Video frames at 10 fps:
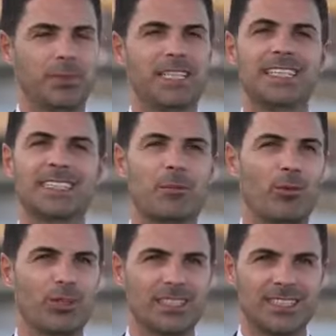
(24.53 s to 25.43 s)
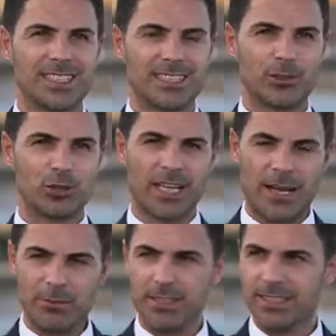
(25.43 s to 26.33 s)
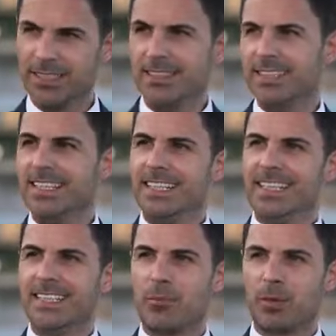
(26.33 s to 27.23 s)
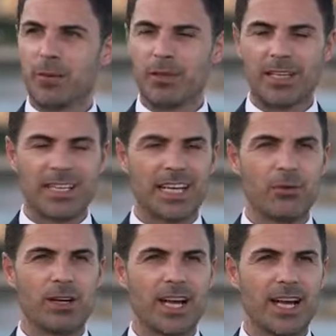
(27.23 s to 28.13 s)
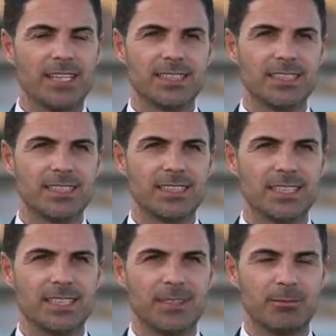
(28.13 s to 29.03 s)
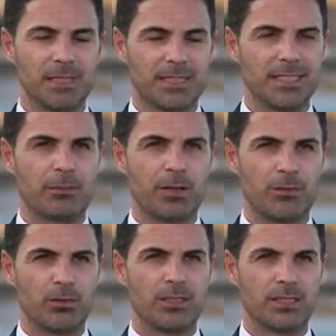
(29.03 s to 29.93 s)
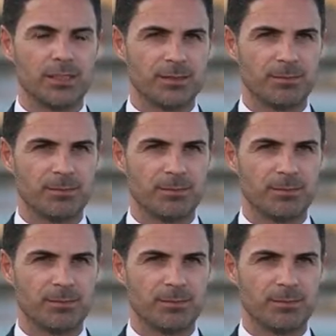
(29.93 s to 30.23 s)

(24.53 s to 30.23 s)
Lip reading: being disappointed and not having the Premier League in our hands is painful still.